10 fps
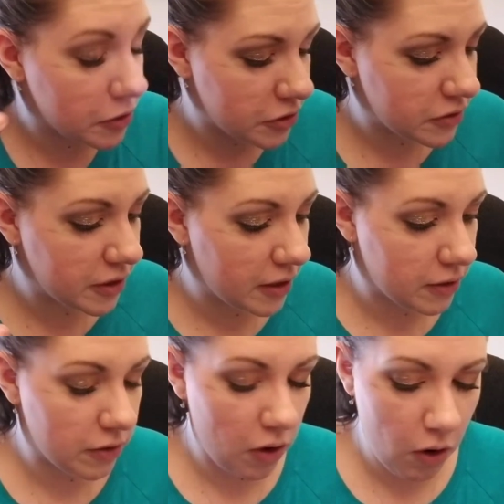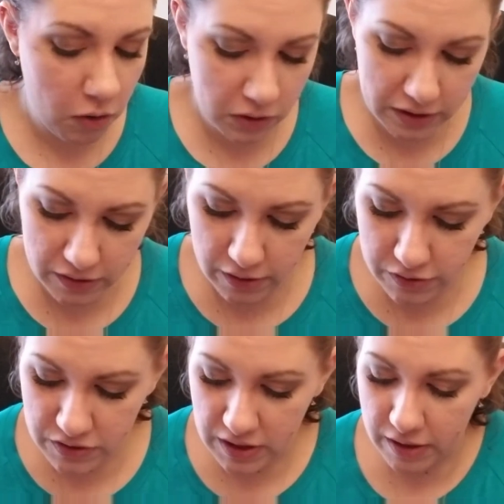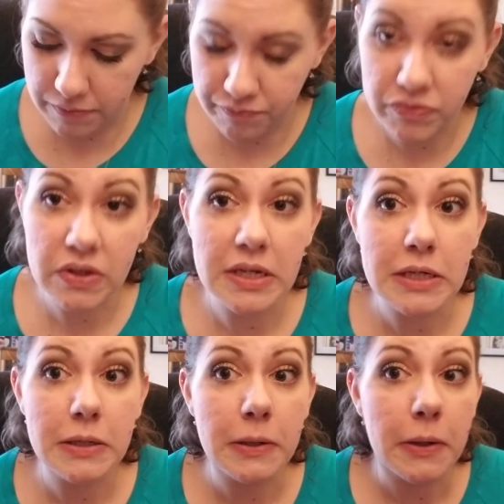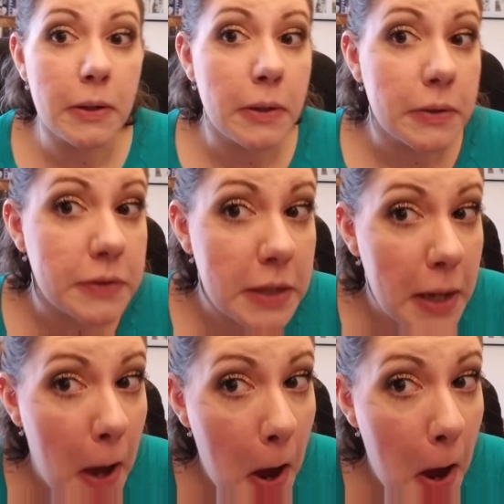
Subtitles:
just getting all in there today. See?